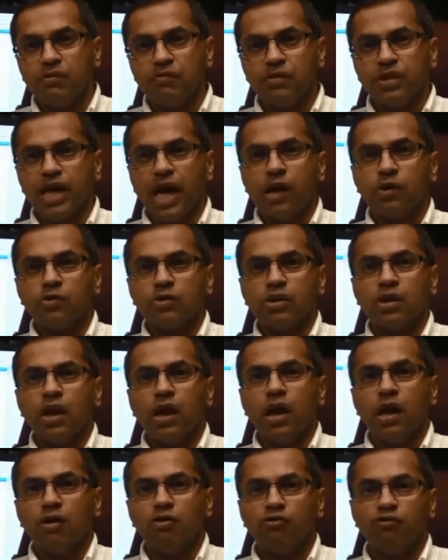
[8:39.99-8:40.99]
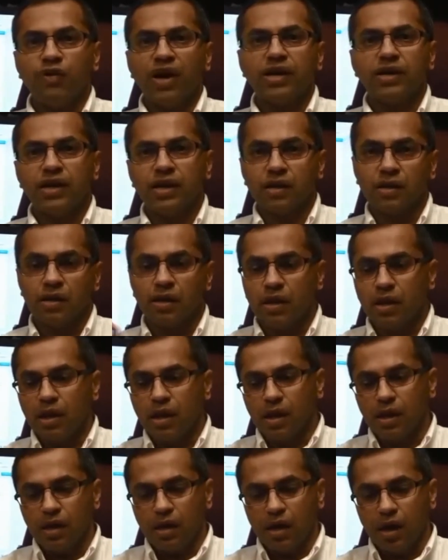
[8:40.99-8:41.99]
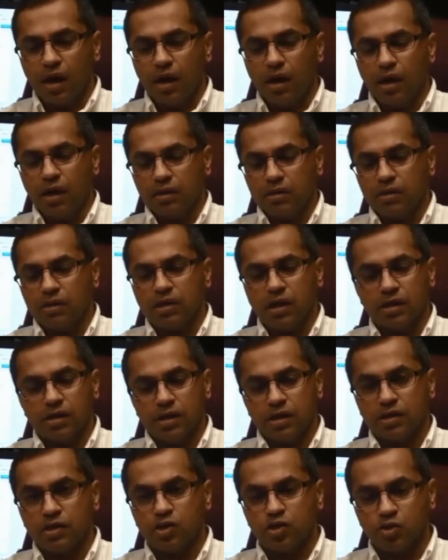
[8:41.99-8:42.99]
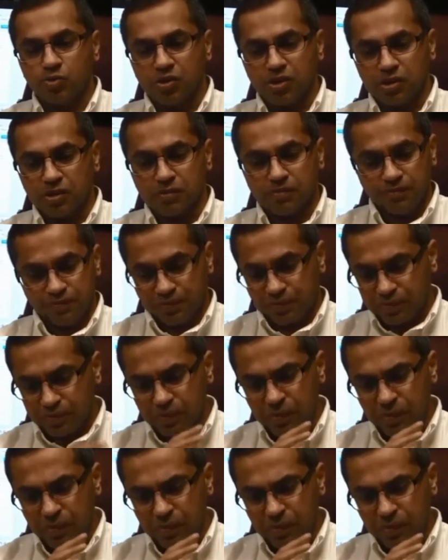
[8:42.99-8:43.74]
without offending our target consumers.